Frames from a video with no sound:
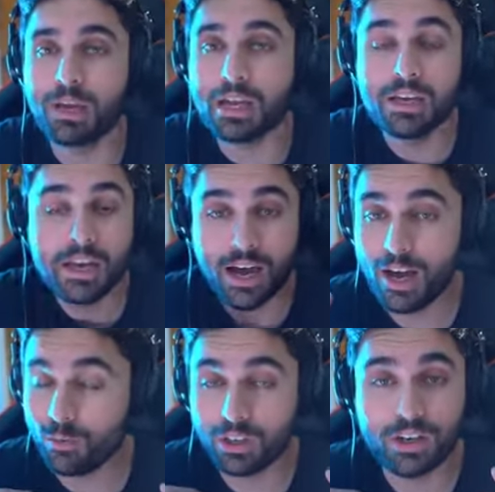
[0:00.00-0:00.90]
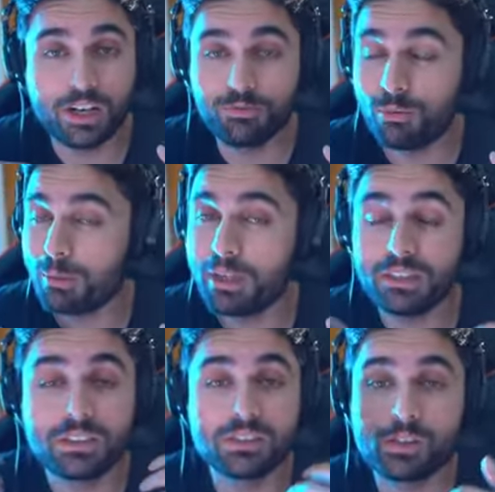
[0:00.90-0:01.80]
man. I work hard for my
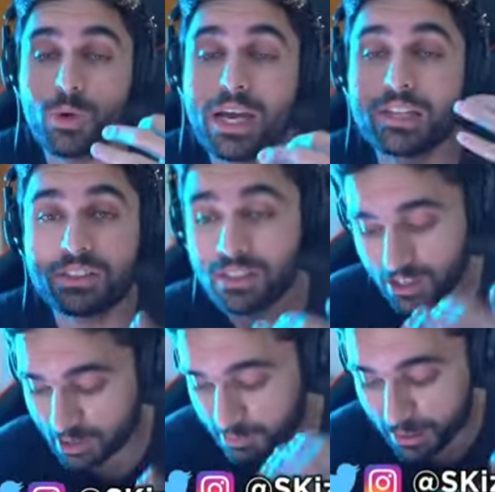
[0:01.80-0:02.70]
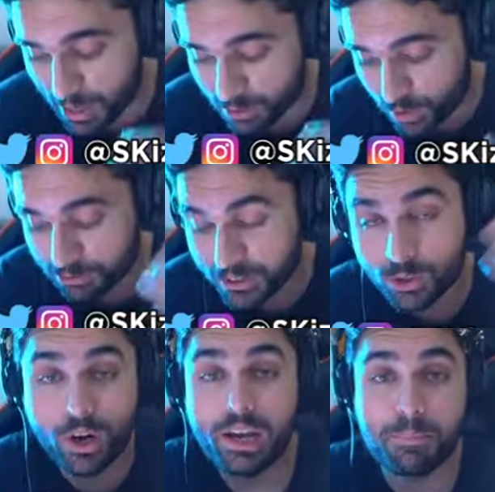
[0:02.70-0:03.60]
money. This is why I did not buy Modern Warfare
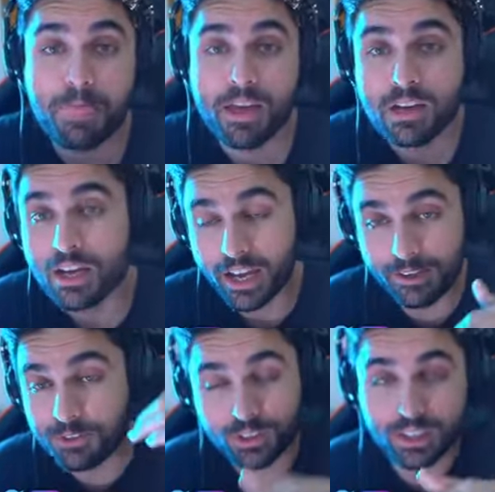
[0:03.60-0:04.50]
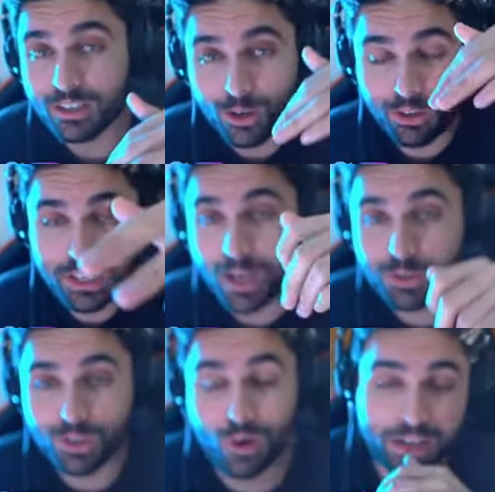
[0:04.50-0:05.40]
3. Oh shit! If you didn't know, now
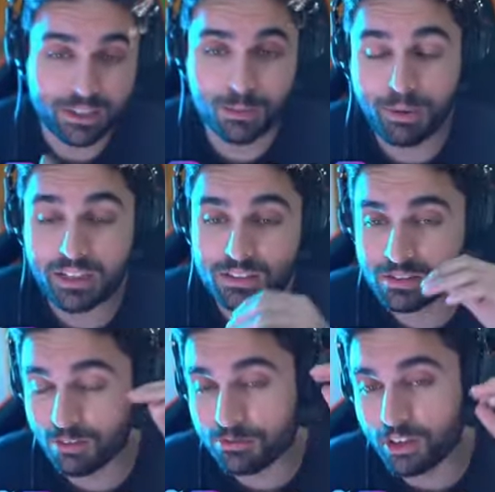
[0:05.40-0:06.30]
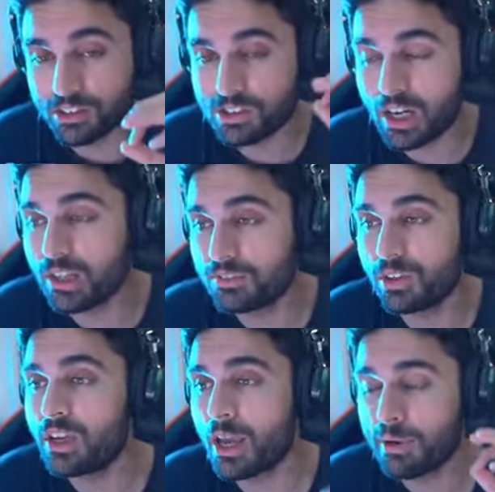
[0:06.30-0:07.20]
you know. I didn't buy. This is the first Call of
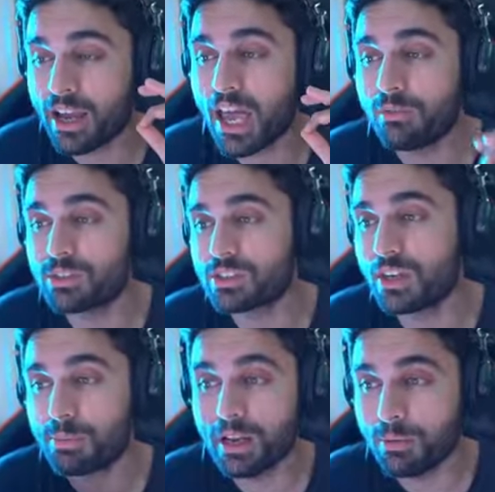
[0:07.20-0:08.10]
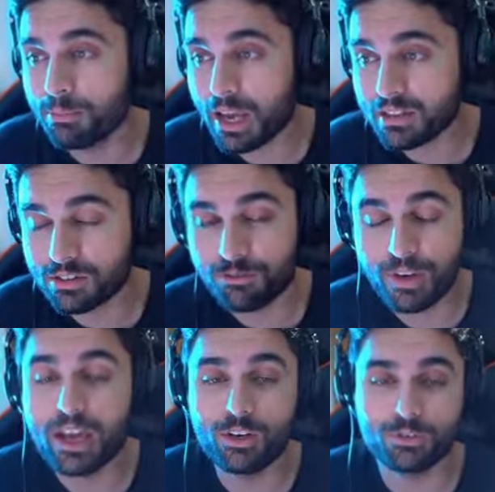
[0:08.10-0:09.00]
Duty game I ever skipped, and I'm a massive
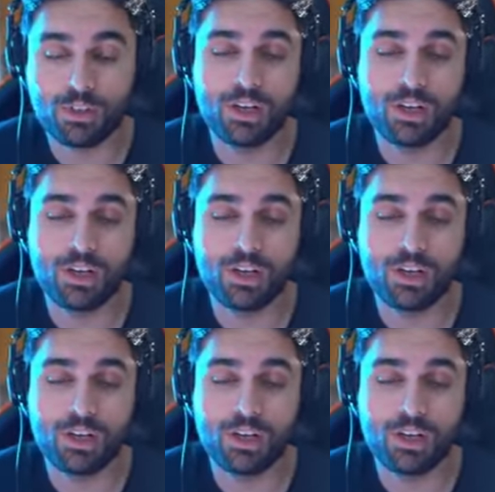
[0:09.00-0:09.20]
fan of